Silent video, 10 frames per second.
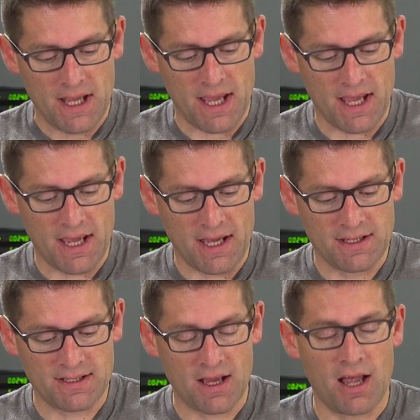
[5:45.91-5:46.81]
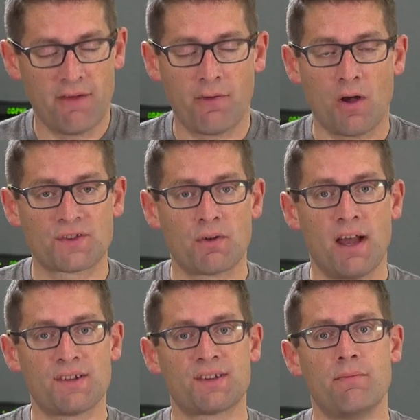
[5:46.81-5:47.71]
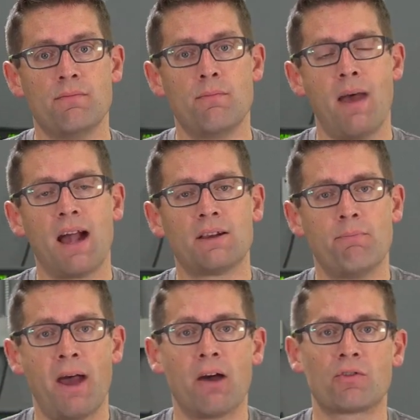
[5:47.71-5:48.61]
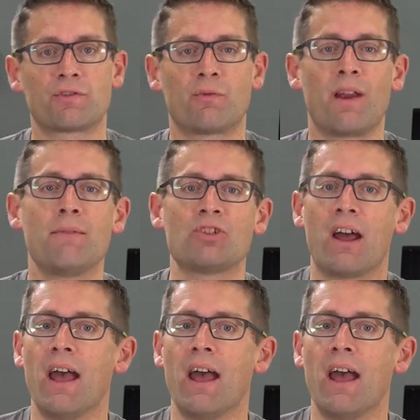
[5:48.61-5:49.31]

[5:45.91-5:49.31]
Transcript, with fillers: And I've also got some Magnum powders from Ramshot.